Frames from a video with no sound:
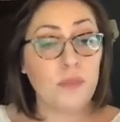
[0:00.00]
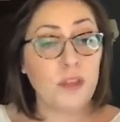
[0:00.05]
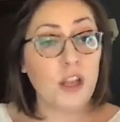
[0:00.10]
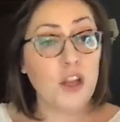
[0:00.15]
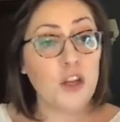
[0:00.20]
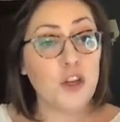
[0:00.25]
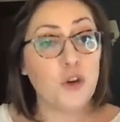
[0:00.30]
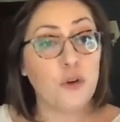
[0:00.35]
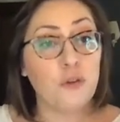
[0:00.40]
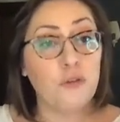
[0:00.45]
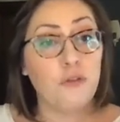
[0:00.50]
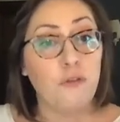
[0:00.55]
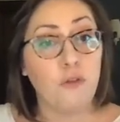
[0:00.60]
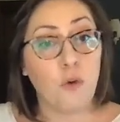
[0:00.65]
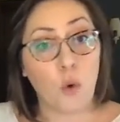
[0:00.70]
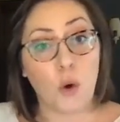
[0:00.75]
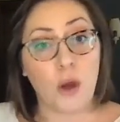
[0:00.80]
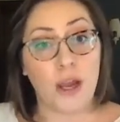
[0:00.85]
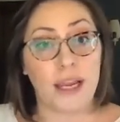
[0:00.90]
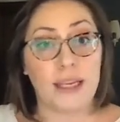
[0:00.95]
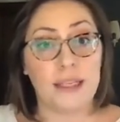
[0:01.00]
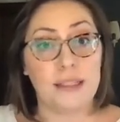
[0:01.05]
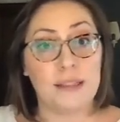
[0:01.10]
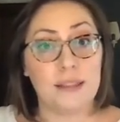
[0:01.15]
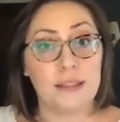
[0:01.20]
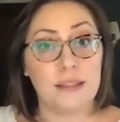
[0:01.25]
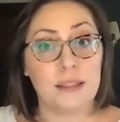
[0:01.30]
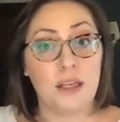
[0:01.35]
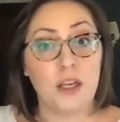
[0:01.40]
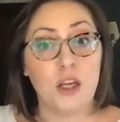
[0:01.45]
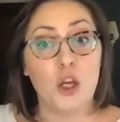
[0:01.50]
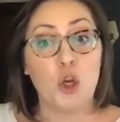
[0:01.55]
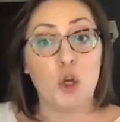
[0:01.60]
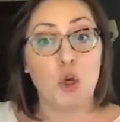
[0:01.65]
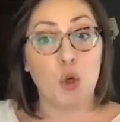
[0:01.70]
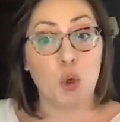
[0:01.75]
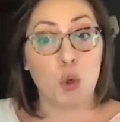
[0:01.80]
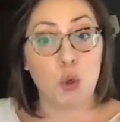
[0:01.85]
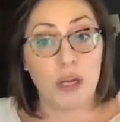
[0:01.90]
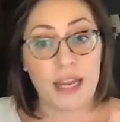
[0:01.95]
Your voids
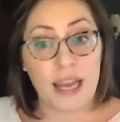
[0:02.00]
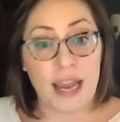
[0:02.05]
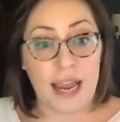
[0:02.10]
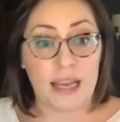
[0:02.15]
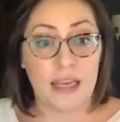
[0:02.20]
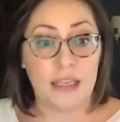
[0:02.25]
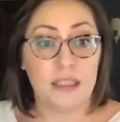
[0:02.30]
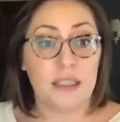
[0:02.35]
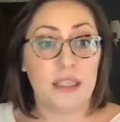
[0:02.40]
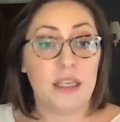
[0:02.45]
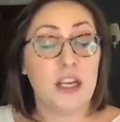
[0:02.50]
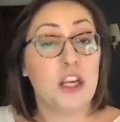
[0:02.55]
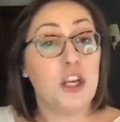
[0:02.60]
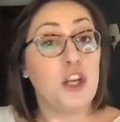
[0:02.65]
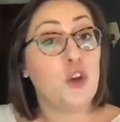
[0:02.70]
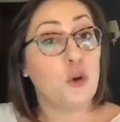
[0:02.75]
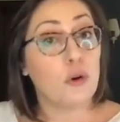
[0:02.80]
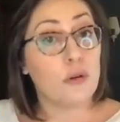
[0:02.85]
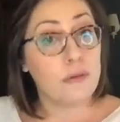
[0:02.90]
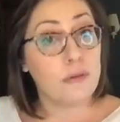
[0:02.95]
create your